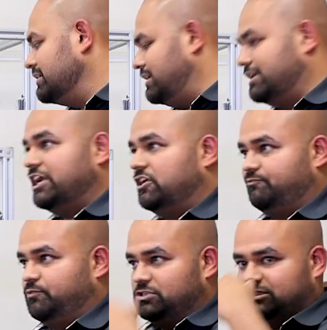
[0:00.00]
it kind of
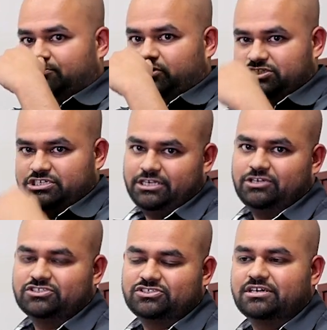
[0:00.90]
pulls the moisture into
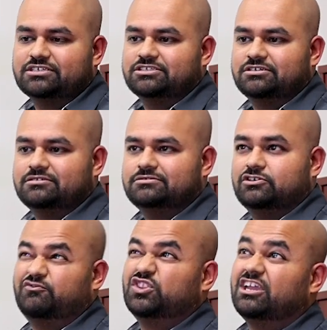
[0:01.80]
the structure. So
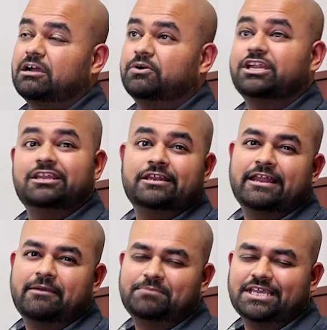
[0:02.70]
if you think about it in an
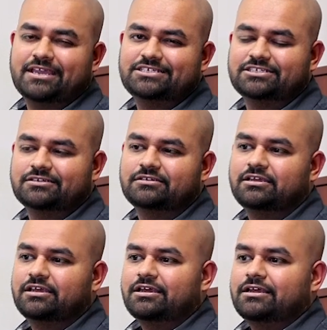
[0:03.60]

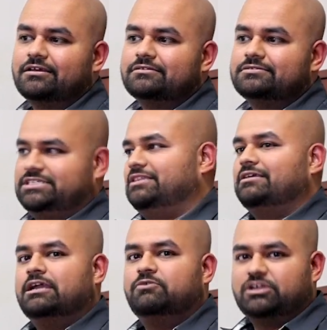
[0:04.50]
application, say
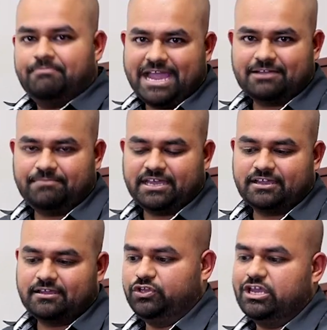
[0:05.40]
think about a
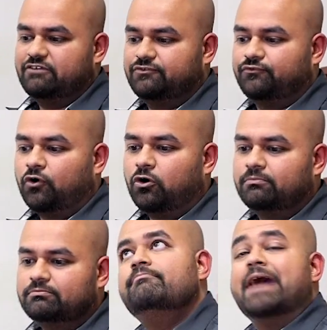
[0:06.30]
backpack. When you have a
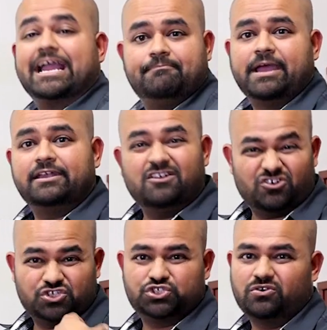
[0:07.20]
foam back panel or
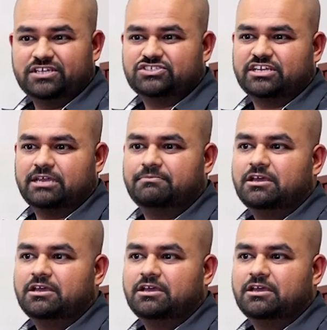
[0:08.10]
a shoulder strap,